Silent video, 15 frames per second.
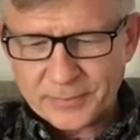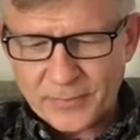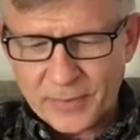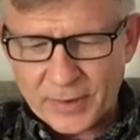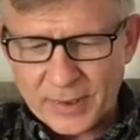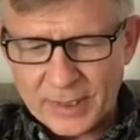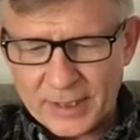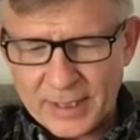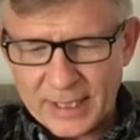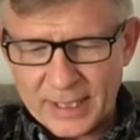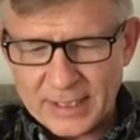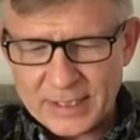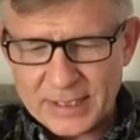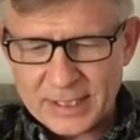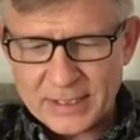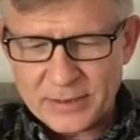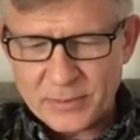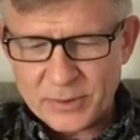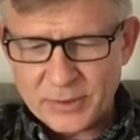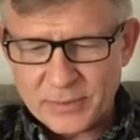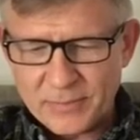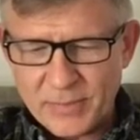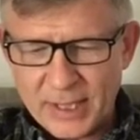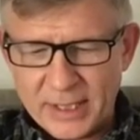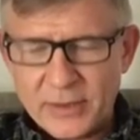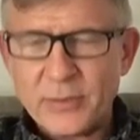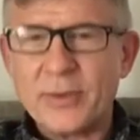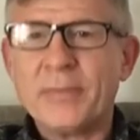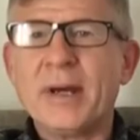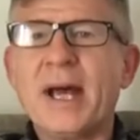And then his sister was mean
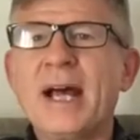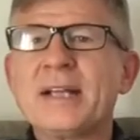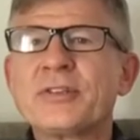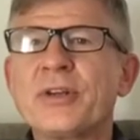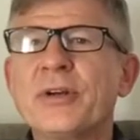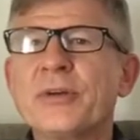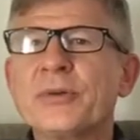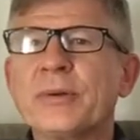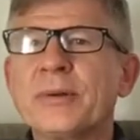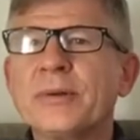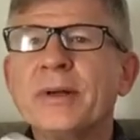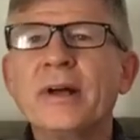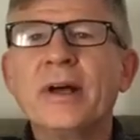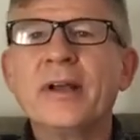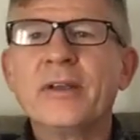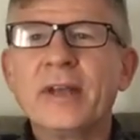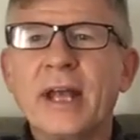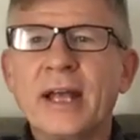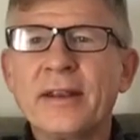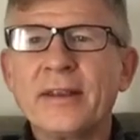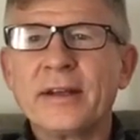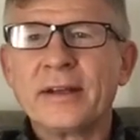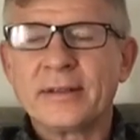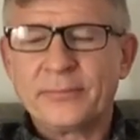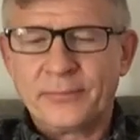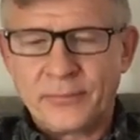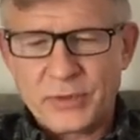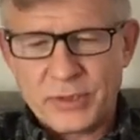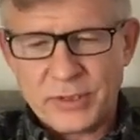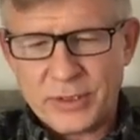to him, as usual, at the end there.
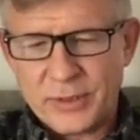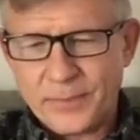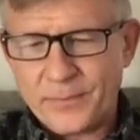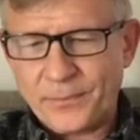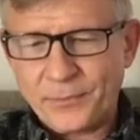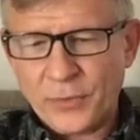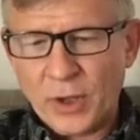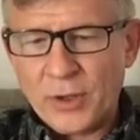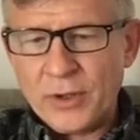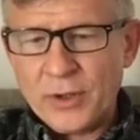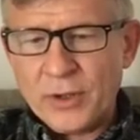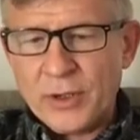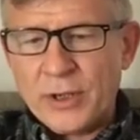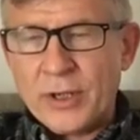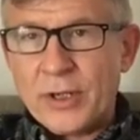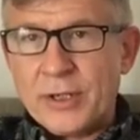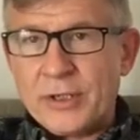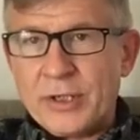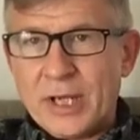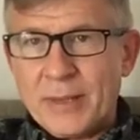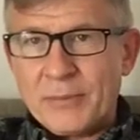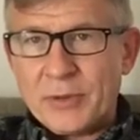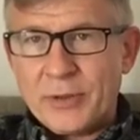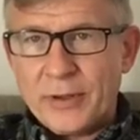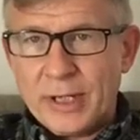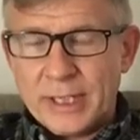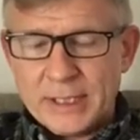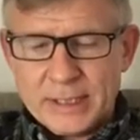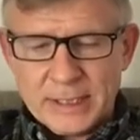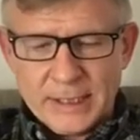So, chapter
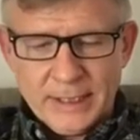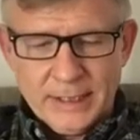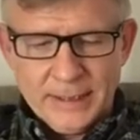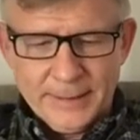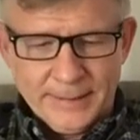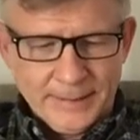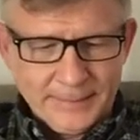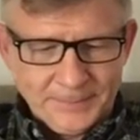18.